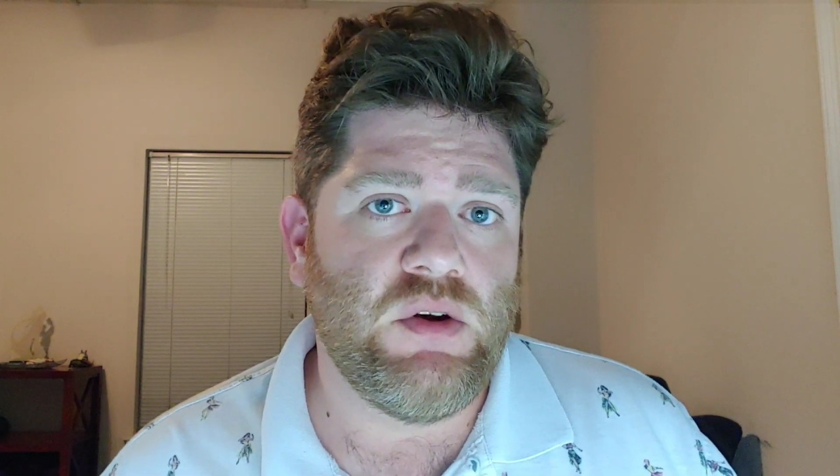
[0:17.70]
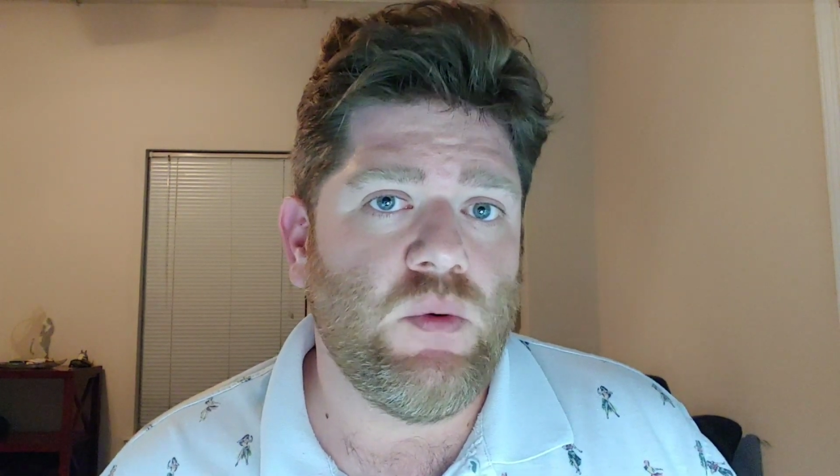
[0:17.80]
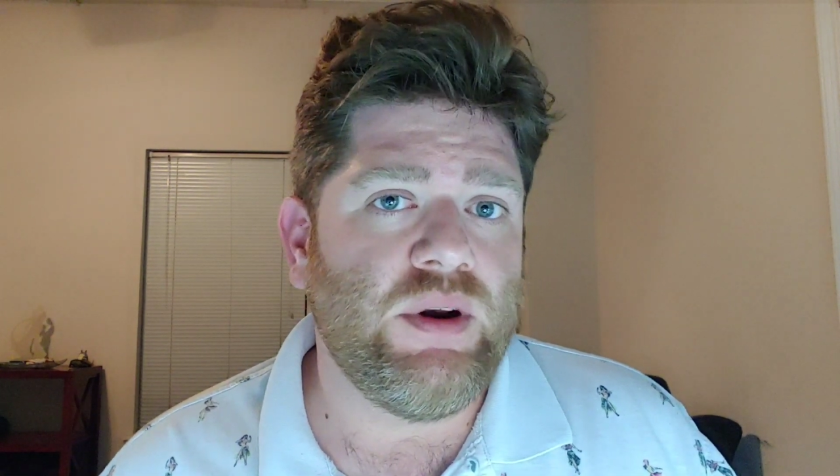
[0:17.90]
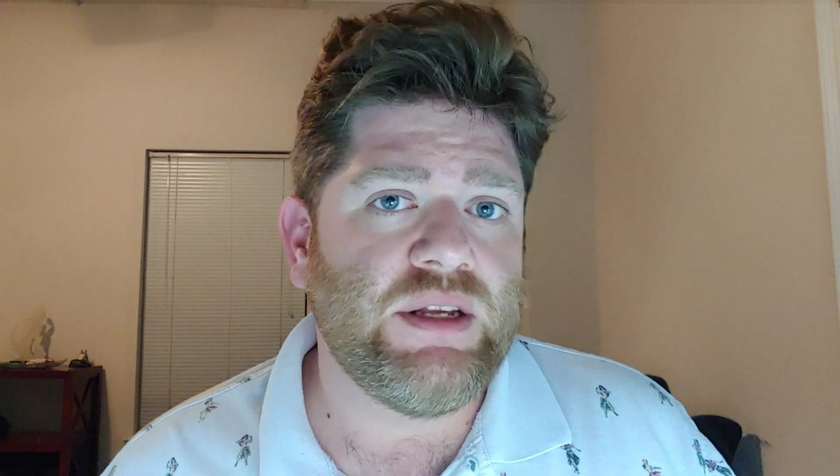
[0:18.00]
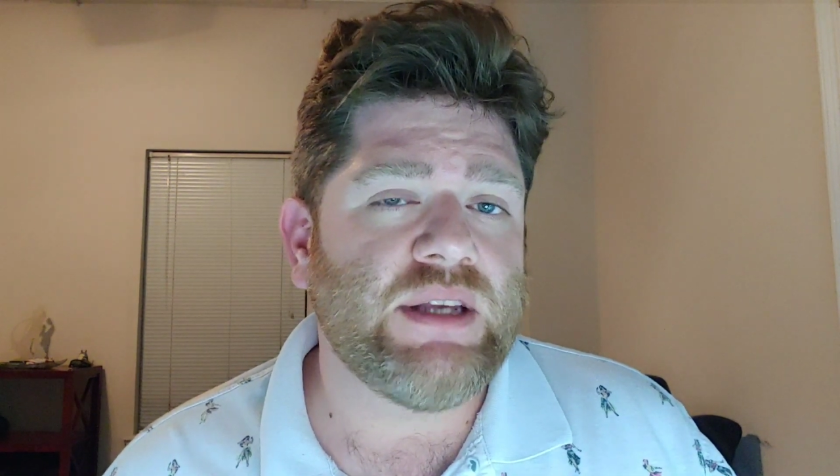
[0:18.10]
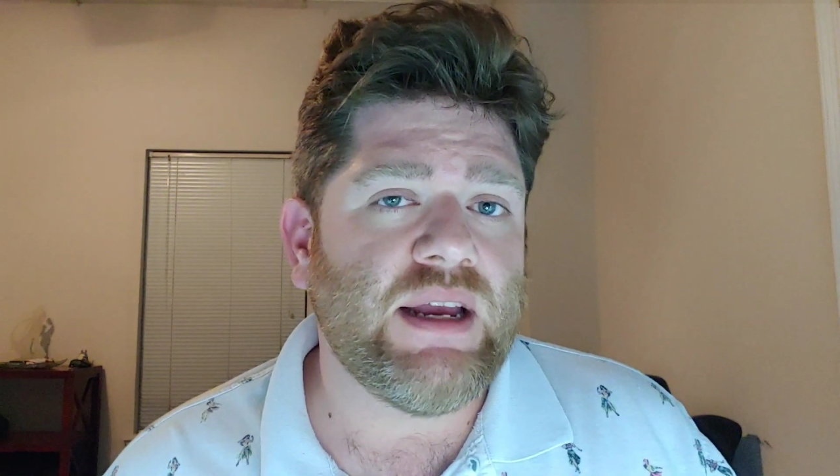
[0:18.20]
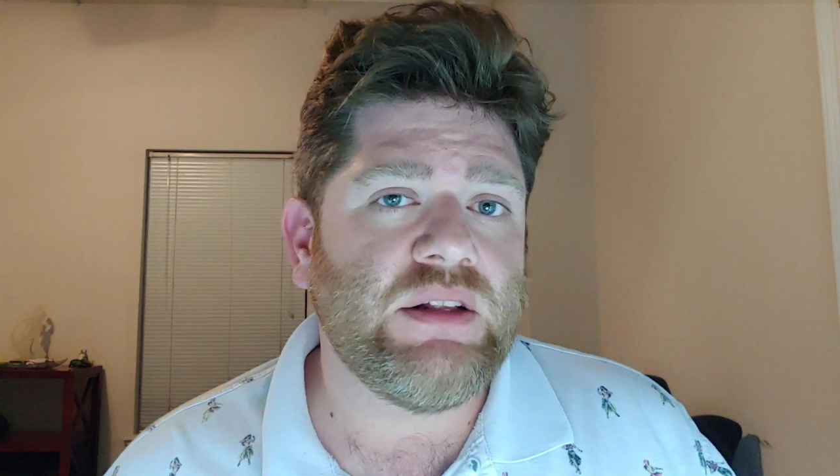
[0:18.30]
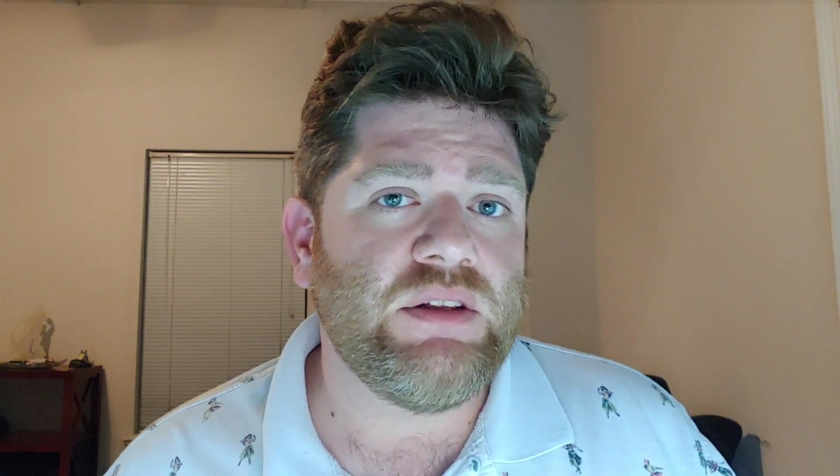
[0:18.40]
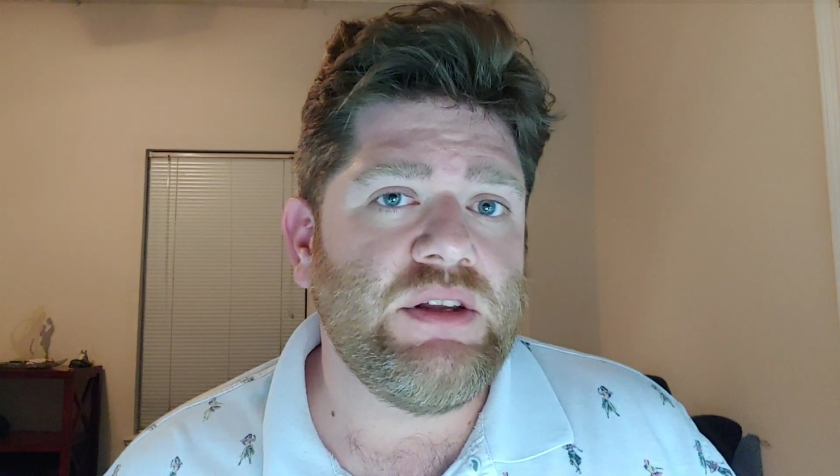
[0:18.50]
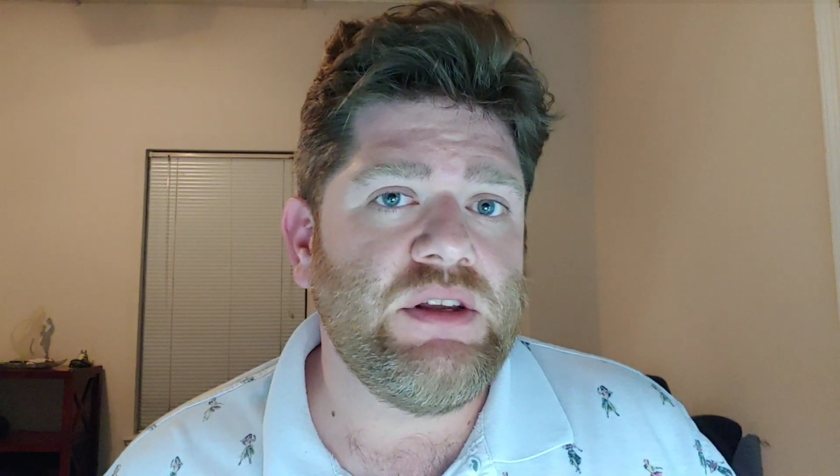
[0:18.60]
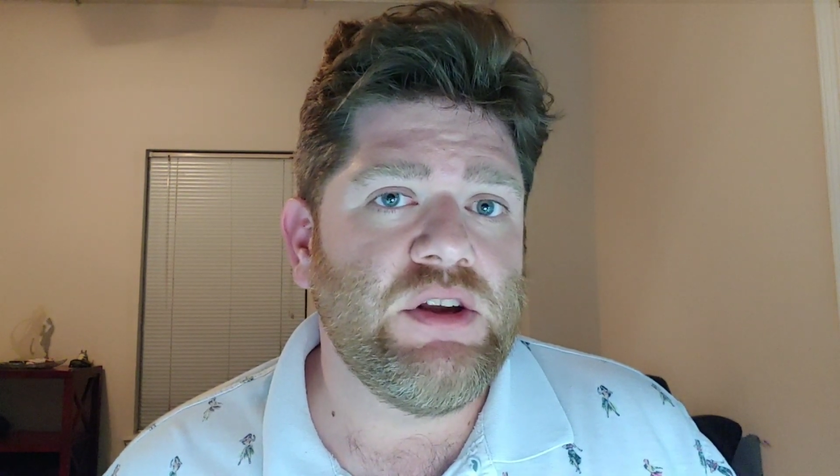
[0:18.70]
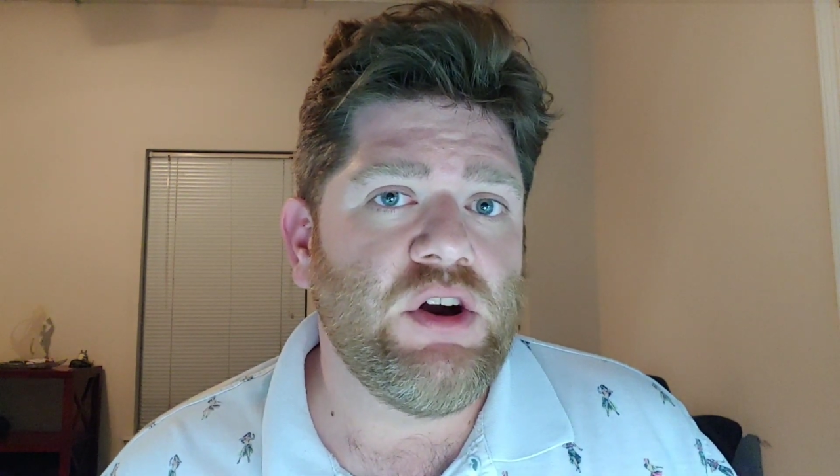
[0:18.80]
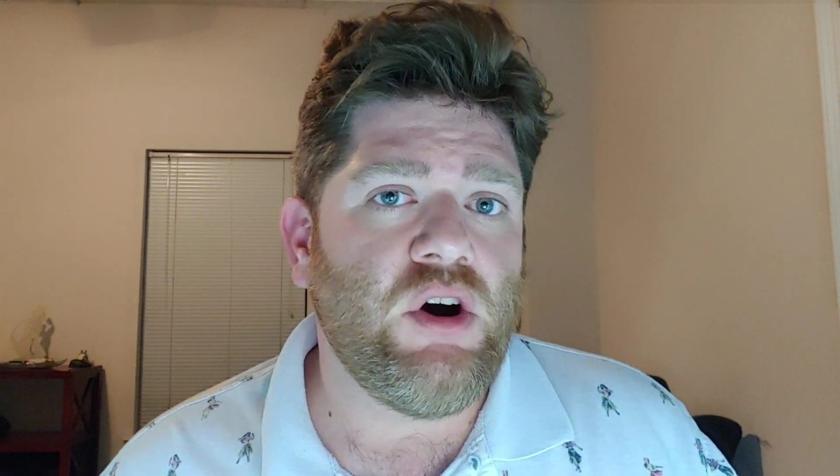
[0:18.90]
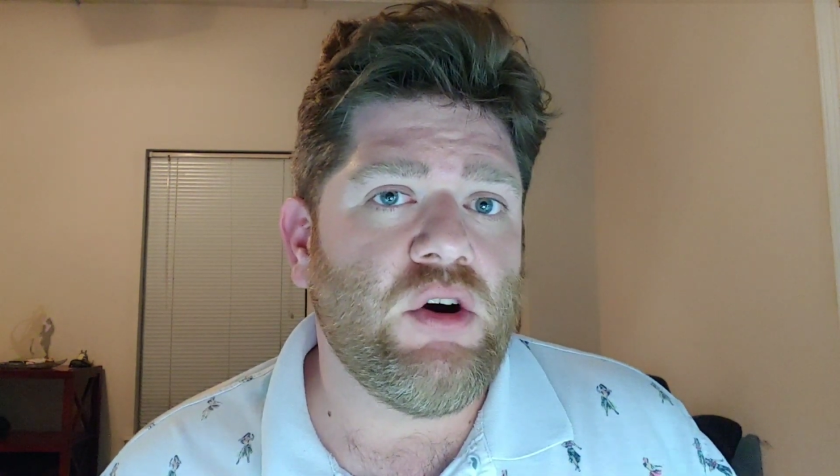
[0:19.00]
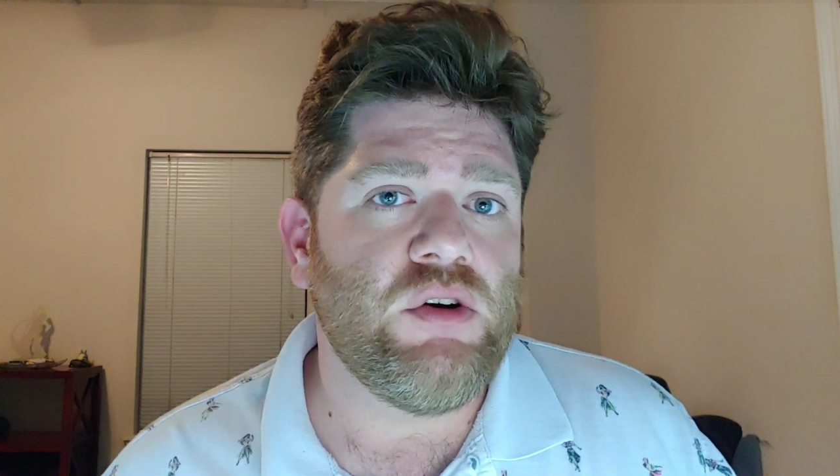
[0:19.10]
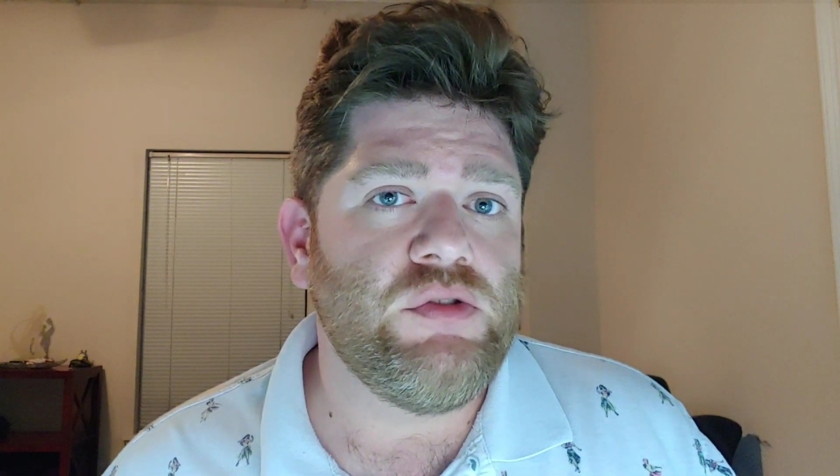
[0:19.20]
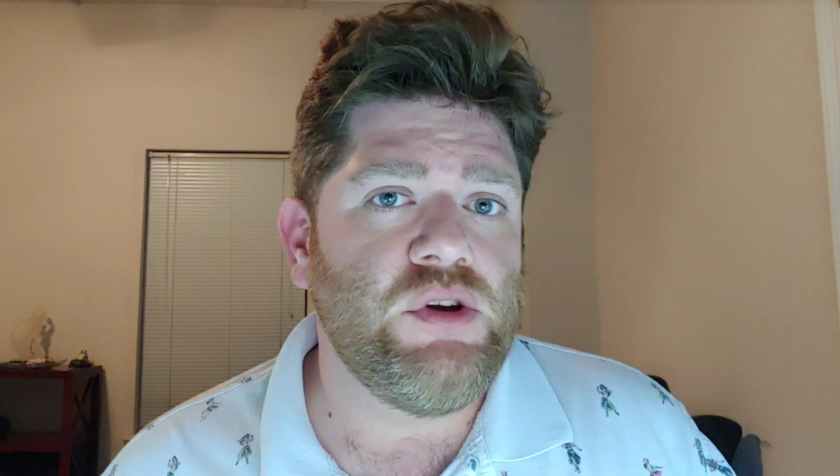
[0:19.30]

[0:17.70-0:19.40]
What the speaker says: What exactly are